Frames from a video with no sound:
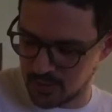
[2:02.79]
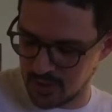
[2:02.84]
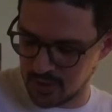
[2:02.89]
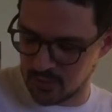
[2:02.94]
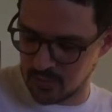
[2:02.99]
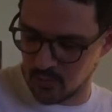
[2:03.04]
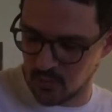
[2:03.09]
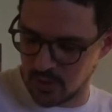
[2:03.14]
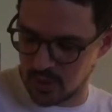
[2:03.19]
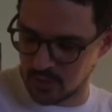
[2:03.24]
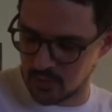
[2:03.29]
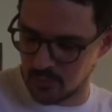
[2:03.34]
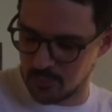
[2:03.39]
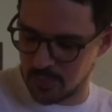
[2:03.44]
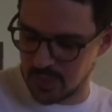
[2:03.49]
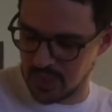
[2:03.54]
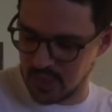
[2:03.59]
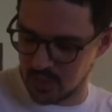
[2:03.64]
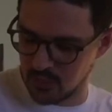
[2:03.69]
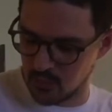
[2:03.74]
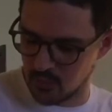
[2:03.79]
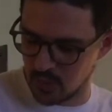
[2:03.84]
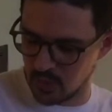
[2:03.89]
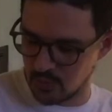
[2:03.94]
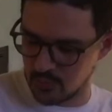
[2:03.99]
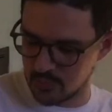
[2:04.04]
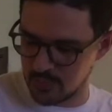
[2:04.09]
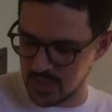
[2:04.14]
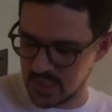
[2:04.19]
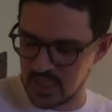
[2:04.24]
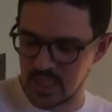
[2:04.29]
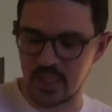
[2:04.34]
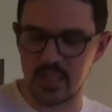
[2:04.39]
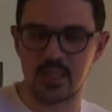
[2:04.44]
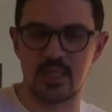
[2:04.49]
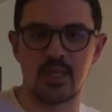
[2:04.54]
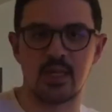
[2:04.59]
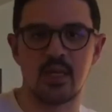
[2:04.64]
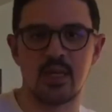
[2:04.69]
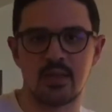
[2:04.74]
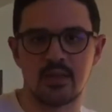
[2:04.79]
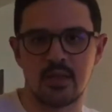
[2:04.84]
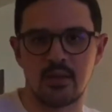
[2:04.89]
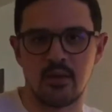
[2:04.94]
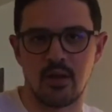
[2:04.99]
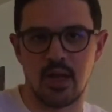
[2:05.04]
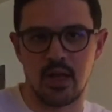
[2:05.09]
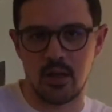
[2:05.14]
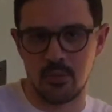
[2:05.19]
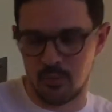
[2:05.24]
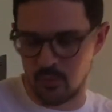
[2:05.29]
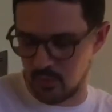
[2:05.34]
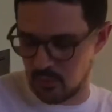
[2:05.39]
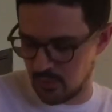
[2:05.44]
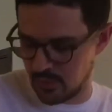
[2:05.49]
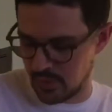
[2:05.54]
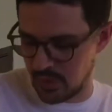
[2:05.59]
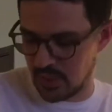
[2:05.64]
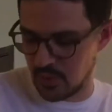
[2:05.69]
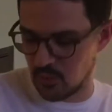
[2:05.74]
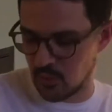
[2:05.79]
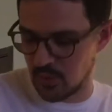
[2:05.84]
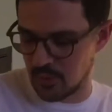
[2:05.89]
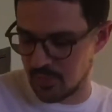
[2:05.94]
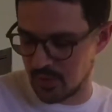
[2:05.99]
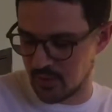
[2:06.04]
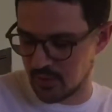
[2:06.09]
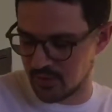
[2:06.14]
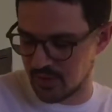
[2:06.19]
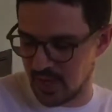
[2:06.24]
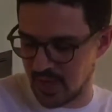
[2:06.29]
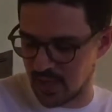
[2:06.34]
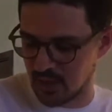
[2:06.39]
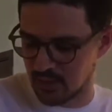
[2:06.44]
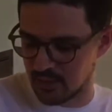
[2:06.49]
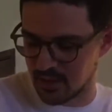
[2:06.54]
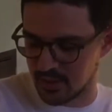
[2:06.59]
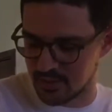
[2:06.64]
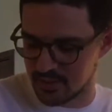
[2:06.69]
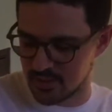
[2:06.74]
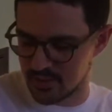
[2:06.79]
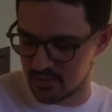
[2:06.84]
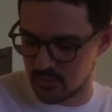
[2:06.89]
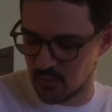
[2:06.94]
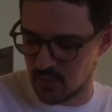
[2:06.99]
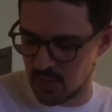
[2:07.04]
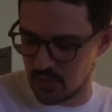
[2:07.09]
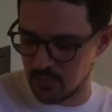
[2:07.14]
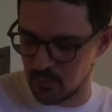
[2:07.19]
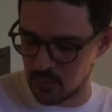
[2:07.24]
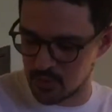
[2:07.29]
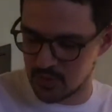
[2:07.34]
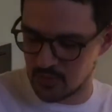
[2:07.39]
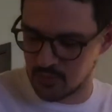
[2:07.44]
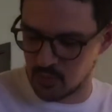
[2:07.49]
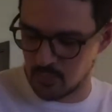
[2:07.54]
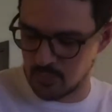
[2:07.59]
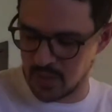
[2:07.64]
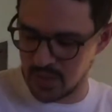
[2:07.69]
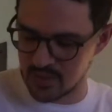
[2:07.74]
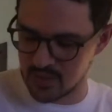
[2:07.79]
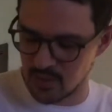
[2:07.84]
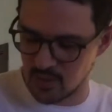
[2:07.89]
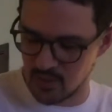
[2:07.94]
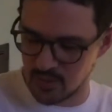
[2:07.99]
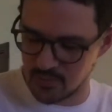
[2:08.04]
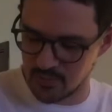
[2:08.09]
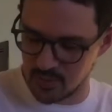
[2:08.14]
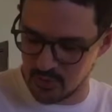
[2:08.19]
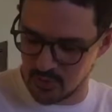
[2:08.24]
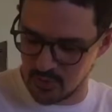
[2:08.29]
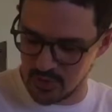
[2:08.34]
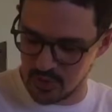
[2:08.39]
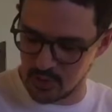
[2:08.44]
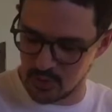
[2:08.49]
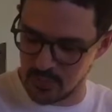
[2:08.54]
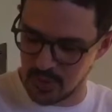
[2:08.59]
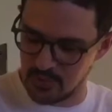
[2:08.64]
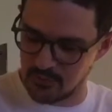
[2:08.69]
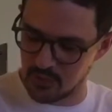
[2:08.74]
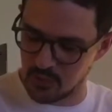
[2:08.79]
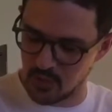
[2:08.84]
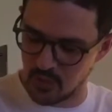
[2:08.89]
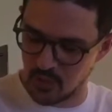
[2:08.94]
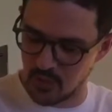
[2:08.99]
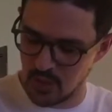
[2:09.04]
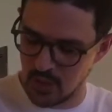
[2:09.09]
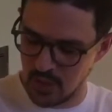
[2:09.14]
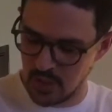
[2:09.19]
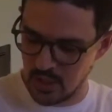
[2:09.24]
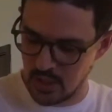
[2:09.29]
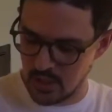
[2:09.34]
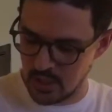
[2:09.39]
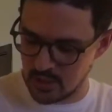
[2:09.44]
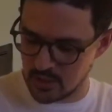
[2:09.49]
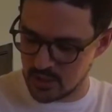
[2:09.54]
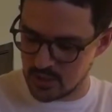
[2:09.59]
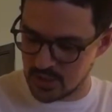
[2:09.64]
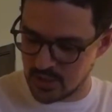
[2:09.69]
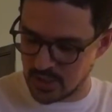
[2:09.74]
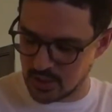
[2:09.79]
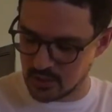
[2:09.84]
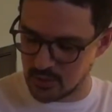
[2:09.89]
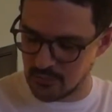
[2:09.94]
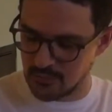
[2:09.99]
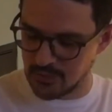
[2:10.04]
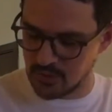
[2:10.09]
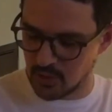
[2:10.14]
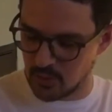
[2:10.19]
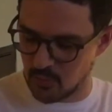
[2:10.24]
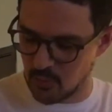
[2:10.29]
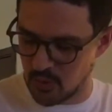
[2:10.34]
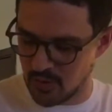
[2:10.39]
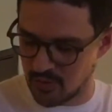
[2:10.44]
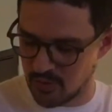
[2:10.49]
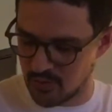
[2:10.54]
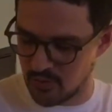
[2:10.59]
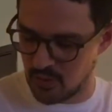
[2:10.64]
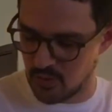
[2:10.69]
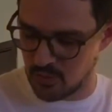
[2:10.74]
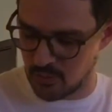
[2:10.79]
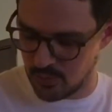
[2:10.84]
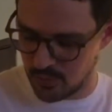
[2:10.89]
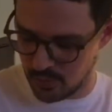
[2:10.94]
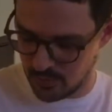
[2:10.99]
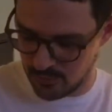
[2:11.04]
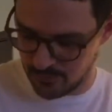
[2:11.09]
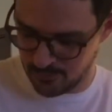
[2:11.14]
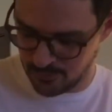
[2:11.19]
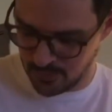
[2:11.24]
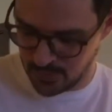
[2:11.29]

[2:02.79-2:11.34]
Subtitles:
than where the pain will be than the lateral epicondyle. That's where most of your pain is going to be. If you go just like 2 finger breaths lower,